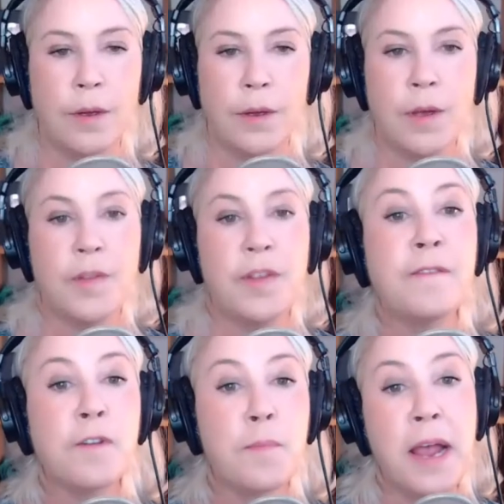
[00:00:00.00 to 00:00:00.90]
The
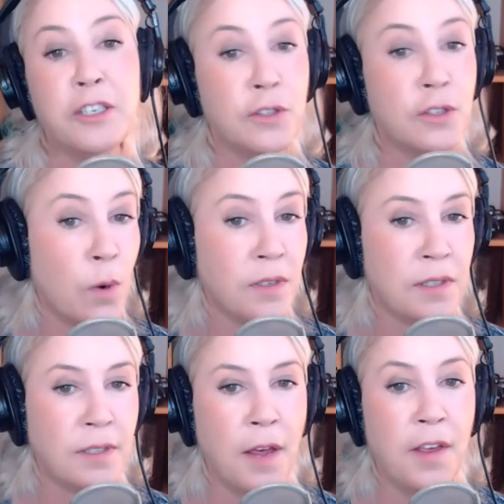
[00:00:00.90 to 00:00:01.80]
information sources
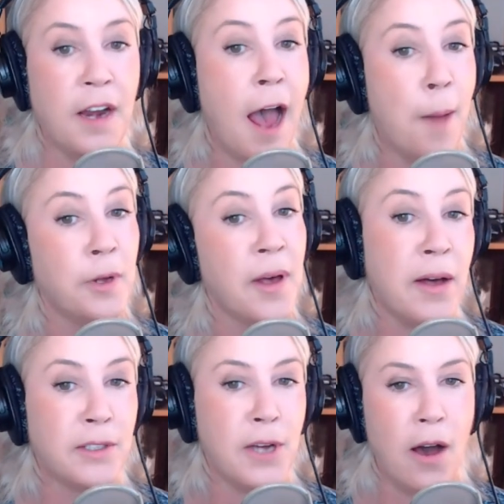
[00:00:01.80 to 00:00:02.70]
say that Apple
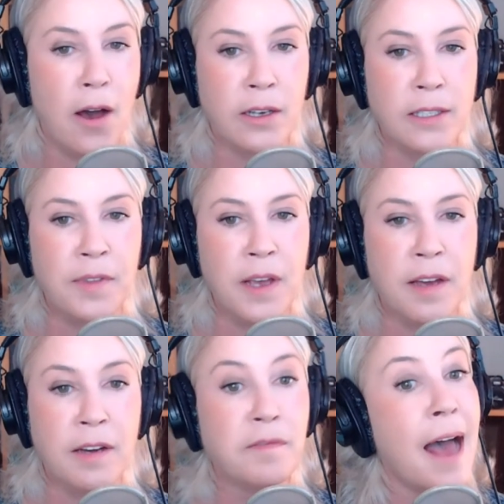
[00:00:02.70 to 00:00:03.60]
held talks at the
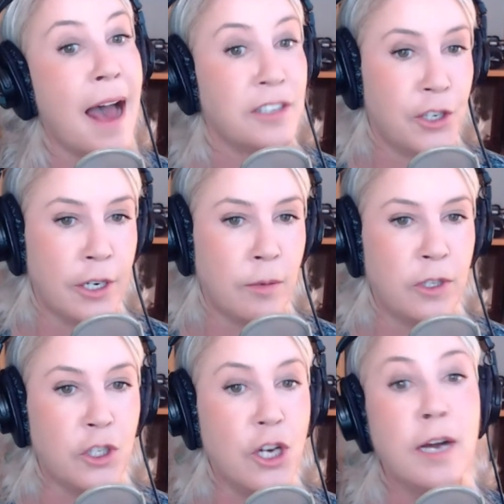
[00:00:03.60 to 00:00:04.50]
end of last year with
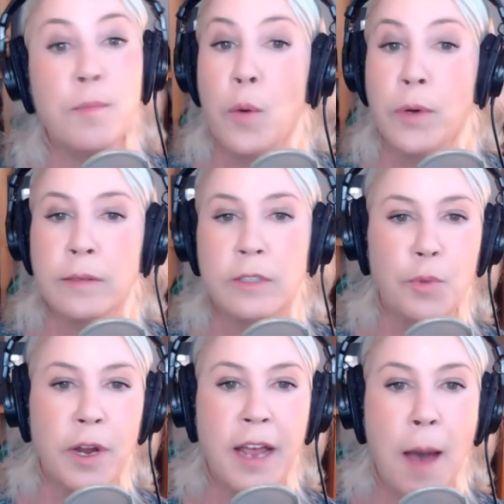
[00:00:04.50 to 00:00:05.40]
China Mobile to
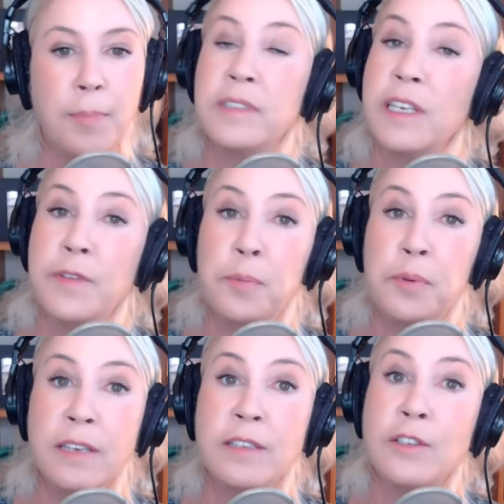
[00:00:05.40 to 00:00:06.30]
bring Apple TV
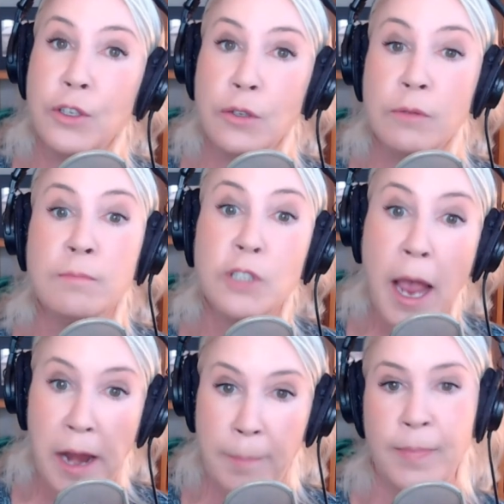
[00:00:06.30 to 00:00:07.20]
Plus to
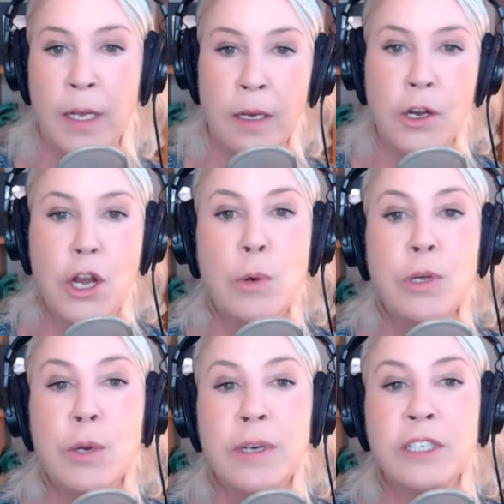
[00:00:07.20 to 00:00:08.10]
China. No U.S.